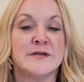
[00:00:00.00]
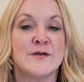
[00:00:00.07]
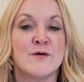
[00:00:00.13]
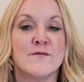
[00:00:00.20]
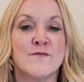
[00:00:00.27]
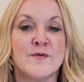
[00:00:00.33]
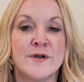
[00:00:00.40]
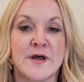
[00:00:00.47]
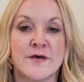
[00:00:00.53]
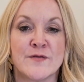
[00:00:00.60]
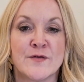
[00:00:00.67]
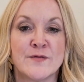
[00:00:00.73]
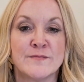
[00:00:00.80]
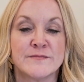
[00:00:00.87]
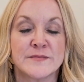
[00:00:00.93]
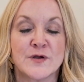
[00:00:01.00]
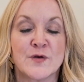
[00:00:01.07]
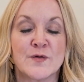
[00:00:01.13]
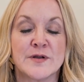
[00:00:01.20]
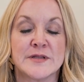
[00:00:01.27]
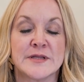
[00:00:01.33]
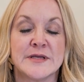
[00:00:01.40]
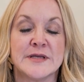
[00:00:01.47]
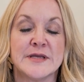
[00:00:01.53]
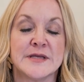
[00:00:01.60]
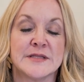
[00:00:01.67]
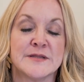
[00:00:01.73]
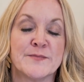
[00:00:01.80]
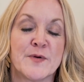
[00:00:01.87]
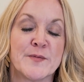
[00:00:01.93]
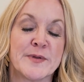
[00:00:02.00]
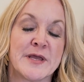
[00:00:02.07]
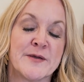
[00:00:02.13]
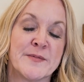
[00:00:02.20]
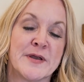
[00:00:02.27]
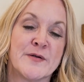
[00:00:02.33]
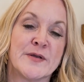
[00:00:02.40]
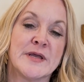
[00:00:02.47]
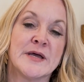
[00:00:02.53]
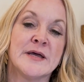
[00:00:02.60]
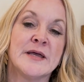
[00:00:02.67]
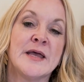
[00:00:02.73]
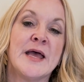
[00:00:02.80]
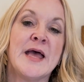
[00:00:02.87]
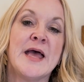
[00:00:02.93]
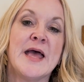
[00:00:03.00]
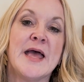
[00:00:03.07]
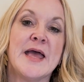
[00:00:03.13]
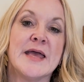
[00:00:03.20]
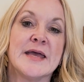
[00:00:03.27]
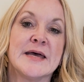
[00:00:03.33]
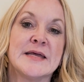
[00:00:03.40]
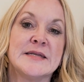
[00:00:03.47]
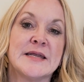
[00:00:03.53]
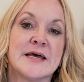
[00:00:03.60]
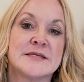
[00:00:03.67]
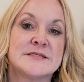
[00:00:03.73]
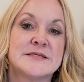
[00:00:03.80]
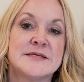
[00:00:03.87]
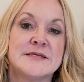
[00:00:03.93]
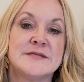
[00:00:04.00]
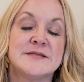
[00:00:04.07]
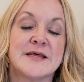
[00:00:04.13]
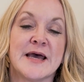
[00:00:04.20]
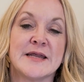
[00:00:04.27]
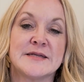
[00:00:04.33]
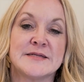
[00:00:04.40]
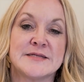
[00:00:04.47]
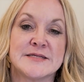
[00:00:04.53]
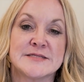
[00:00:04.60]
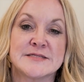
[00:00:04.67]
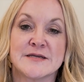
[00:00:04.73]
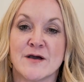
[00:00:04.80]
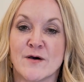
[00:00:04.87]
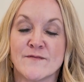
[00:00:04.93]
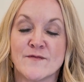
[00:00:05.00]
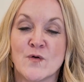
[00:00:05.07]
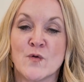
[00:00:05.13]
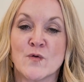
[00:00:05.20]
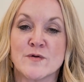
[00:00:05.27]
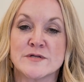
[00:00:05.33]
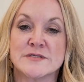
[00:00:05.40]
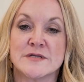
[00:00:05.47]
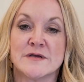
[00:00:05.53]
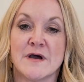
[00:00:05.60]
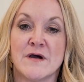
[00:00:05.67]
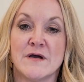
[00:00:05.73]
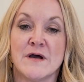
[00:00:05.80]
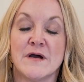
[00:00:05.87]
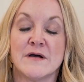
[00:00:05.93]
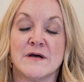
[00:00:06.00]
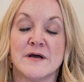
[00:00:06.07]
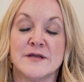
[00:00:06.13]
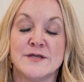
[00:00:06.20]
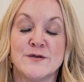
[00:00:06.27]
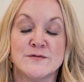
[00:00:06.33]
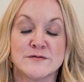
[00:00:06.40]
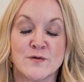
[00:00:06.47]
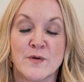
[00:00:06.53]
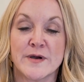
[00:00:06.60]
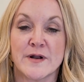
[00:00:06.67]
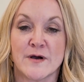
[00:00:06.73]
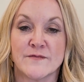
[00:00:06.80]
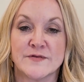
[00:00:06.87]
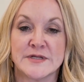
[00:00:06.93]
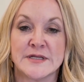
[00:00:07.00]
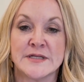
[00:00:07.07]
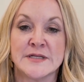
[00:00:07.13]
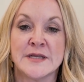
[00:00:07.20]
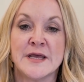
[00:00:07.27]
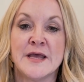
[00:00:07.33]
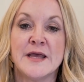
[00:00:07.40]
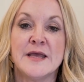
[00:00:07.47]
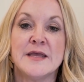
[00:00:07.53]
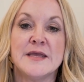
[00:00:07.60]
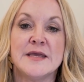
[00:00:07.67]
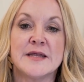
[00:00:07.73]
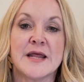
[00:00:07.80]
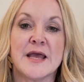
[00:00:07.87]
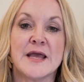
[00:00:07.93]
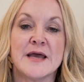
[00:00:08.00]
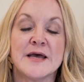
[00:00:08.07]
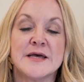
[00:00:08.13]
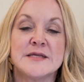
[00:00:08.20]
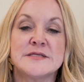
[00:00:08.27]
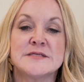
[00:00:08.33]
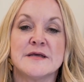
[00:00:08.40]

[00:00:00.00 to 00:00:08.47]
know of one other currently in the Birmingham area. And I see that disc golf course used quite often. It has